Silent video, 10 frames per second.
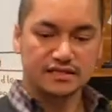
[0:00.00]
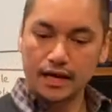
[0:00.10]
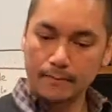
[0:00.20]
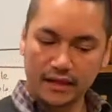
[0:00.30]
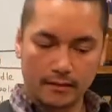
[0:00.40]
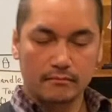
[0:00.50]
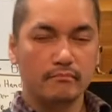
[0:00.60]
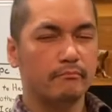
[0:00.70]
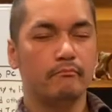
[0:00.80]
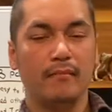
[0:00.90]
some like
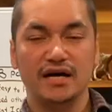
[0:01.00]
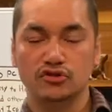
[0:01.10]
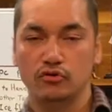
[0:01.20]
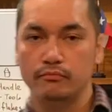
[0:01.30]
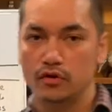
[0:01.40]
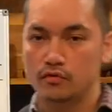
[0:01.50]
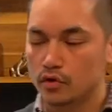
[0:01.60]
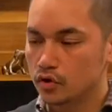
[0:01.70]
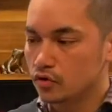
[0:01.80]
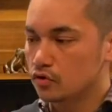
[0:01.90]
Moscow
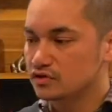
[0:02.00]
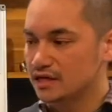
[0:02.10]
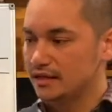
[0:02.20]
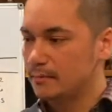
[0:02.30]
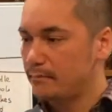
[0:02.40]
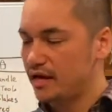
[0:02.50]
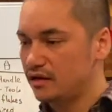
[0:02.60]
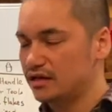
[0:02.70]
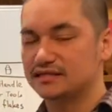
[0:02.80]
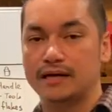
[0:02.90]
mules, like
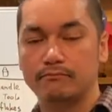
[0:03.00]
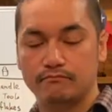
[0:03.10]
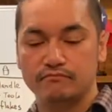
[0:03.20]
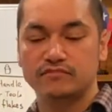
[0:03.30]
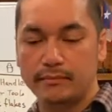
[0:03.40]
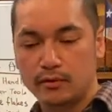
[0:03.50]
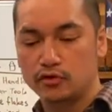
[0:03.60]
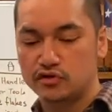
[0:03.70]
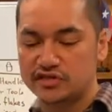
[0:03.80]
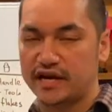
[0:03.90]
depend, like some, some
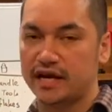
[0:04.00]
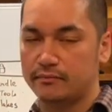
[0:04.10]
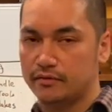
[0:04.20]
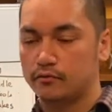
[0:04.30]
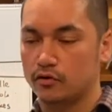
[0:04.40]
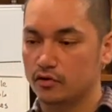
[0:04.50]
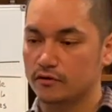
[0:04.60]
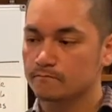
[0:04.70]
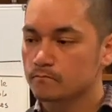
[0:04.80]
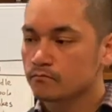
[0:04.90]
people do shake
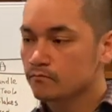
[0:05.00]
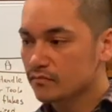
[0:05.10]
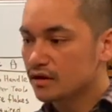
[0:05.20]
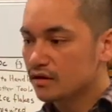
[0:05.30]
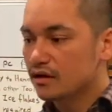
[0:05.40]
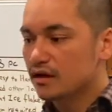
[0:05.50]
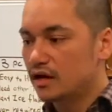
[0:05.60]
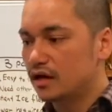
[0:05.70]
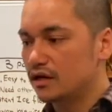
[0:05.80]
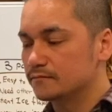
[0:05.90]
before,
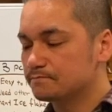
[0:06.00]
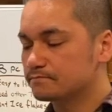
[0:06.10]
uh,